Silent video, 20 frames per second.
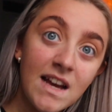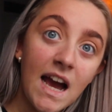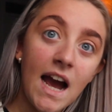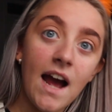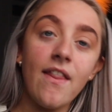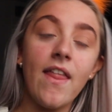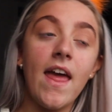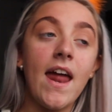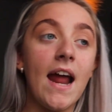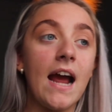
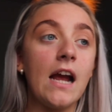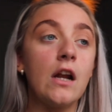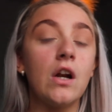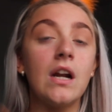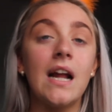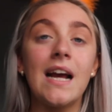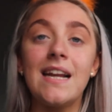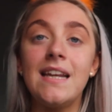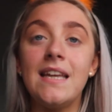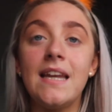And then either
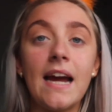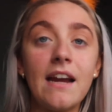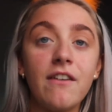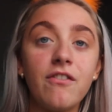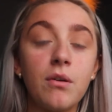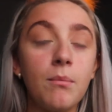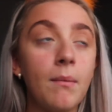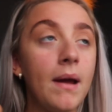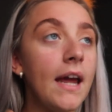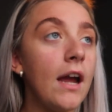like
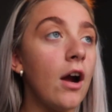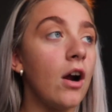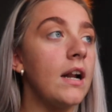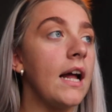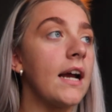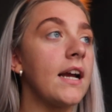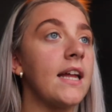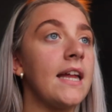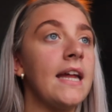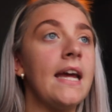knifed me or
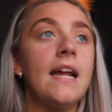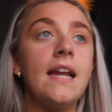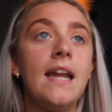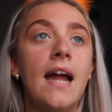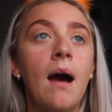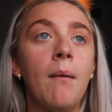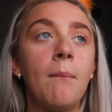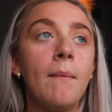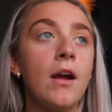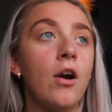like
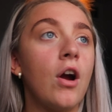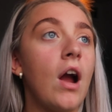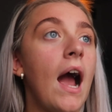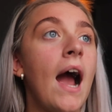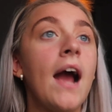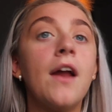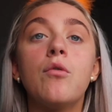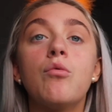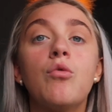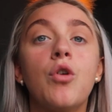kidnapped me, or
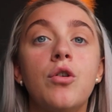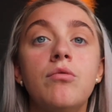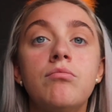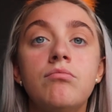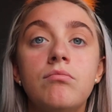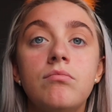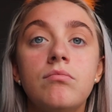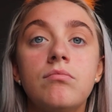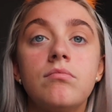I don't know.